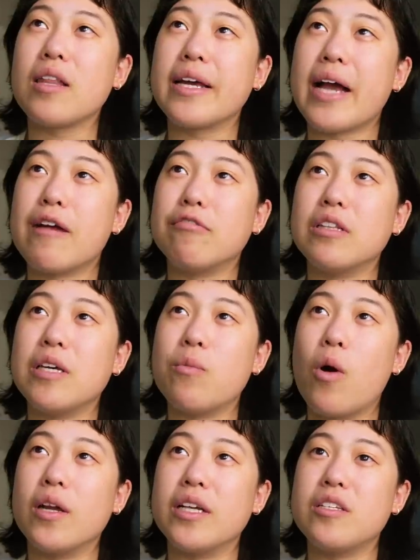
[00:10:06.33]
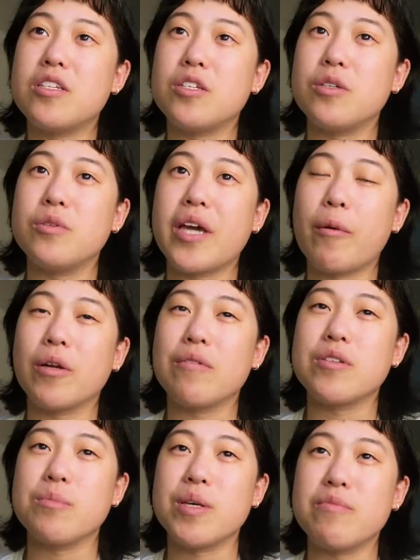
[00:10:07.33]
like I really wanted to get rid of
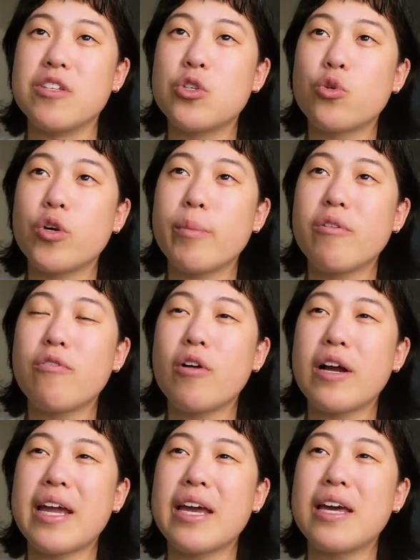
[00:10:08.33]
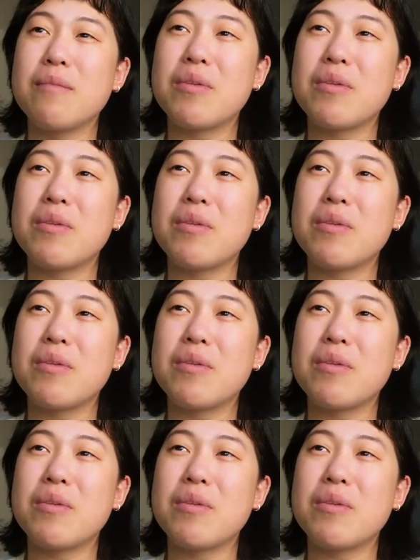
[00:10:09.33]
some inventory beforehand,